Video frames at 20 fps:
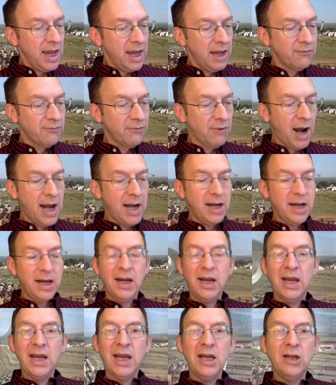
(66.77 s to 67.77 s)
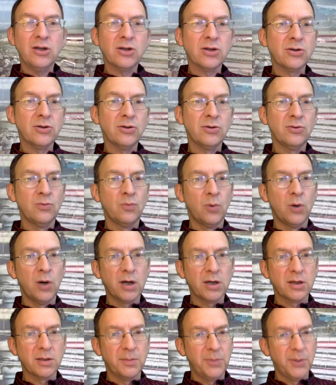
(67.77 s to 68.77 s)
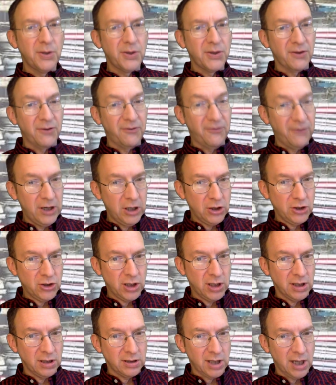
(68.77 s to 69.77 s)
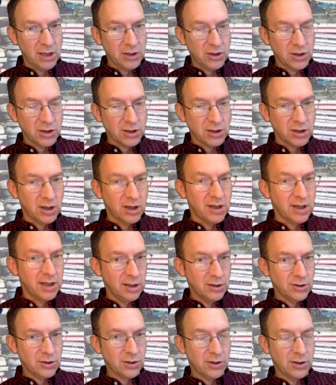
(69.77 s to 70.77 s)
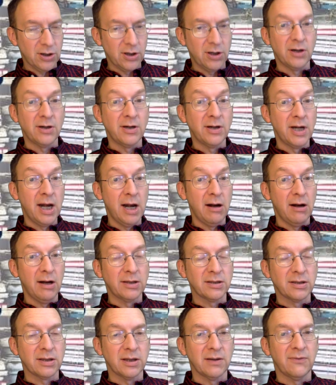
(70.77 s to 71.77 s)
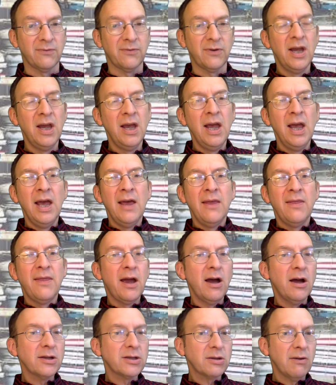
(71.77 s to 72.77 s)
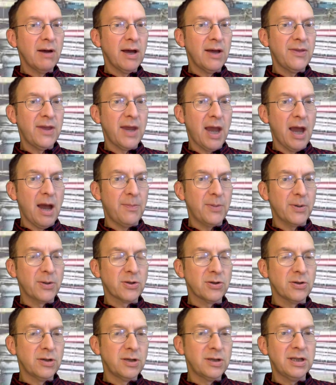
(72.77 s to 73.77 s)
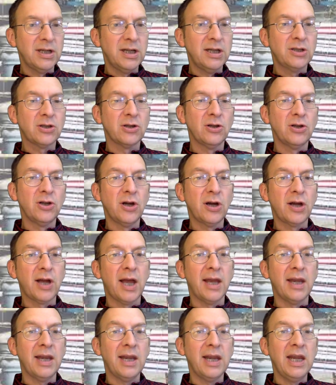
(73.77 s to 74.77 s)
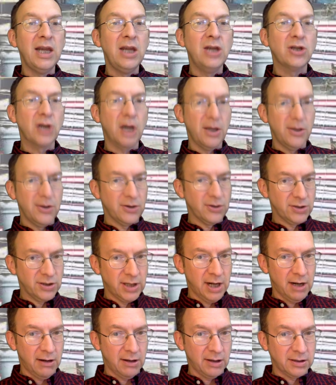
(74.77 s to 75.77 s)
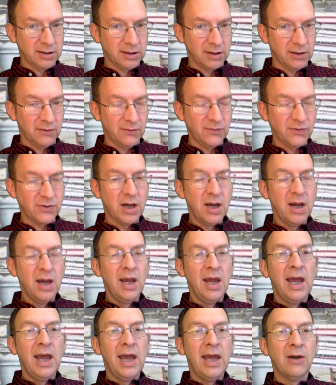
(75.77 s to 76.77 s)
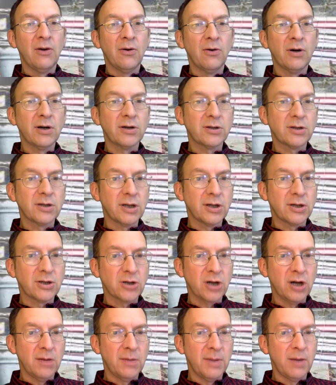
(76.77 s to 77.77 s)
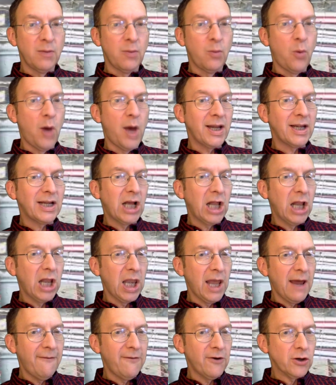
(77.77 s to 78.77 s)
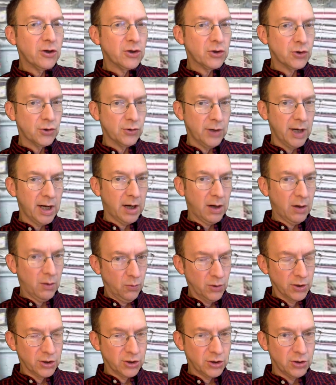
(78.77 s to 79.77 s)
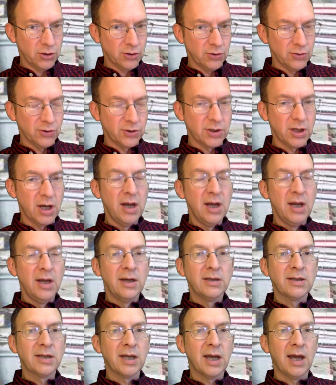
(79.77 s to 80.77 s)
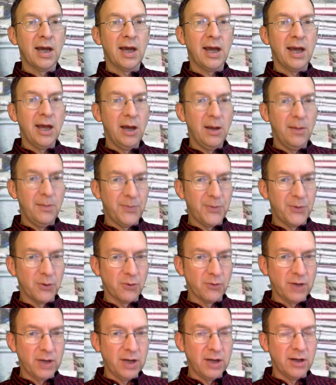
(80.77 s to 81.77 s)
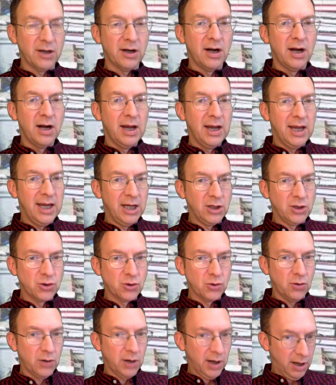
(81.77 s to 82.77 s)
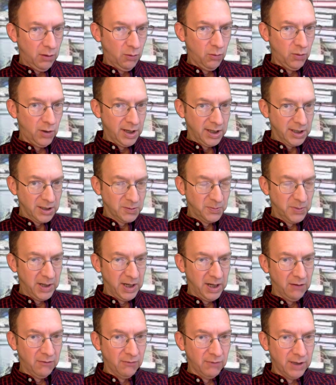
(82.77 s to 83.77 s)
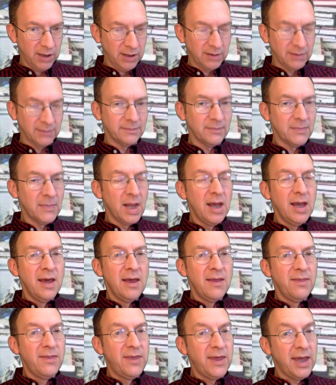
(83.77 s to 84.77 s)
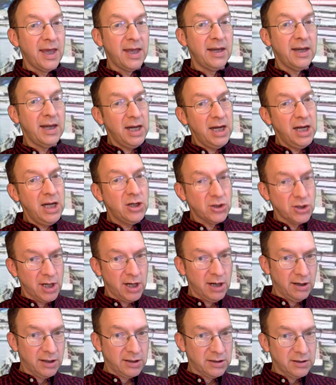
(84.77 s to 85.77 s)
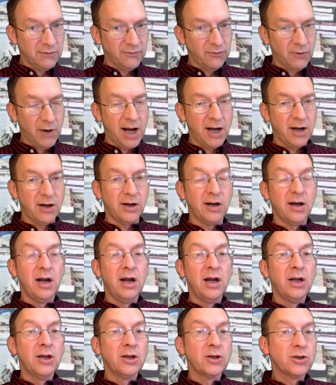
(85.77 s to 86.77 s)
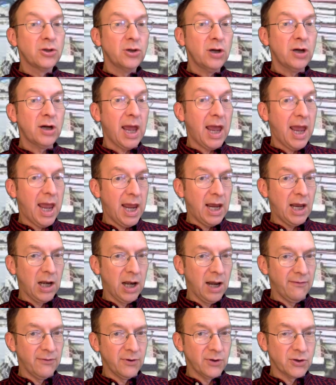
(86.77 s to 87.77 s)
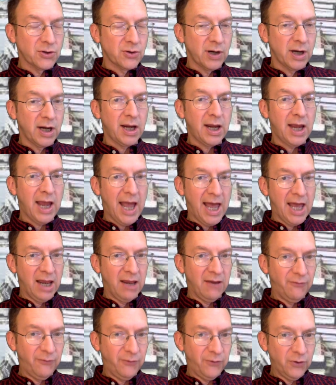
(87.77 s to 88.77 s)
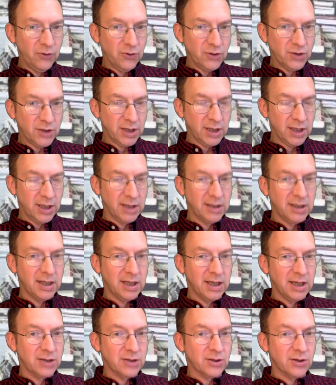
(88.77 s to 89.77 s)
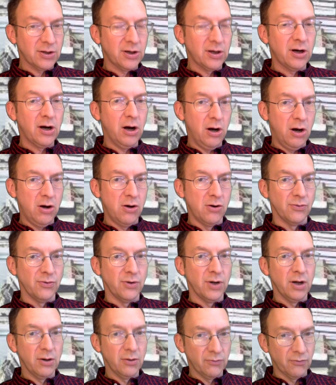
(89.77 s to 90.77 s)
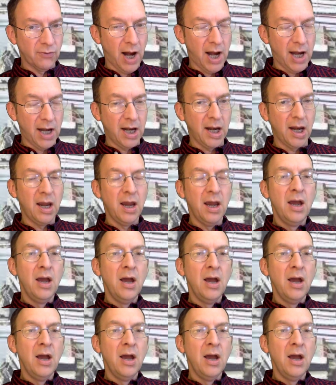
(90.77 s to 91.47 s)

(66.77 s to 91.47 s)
In writing, each student worked to put the finishing touches on his or her narrative. They also had the opportunity to look at each other's narratives in order to determine what clever trick was used to help the reader enjoy what is being written. Then each narrative writer took a clever trick and infused it into his or her own writing.